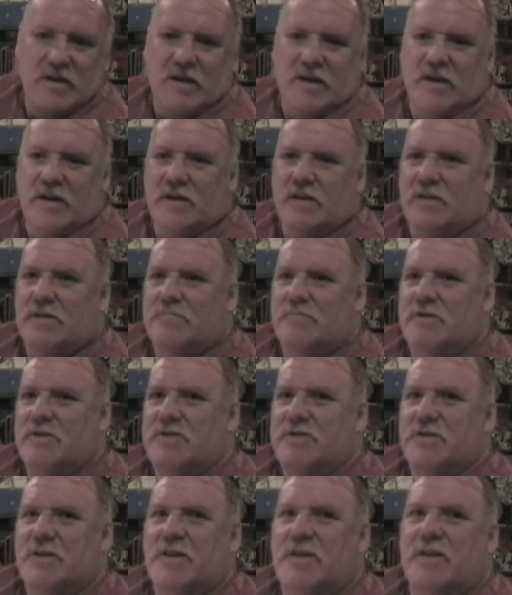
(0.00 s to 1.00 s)
And my
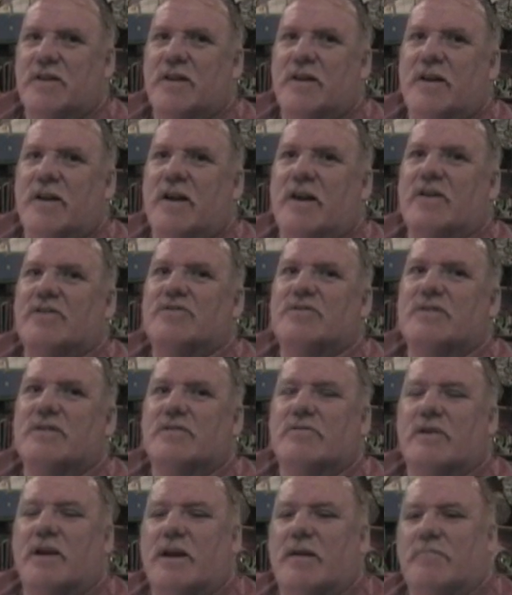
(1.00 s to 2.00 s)
son and I actually
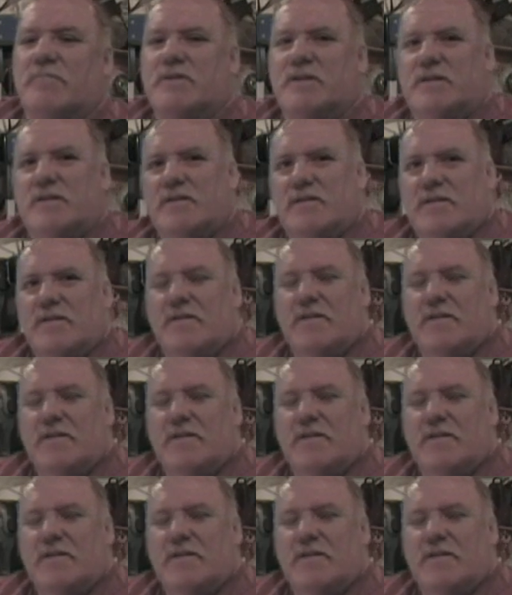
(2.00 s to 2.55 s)
grabbed a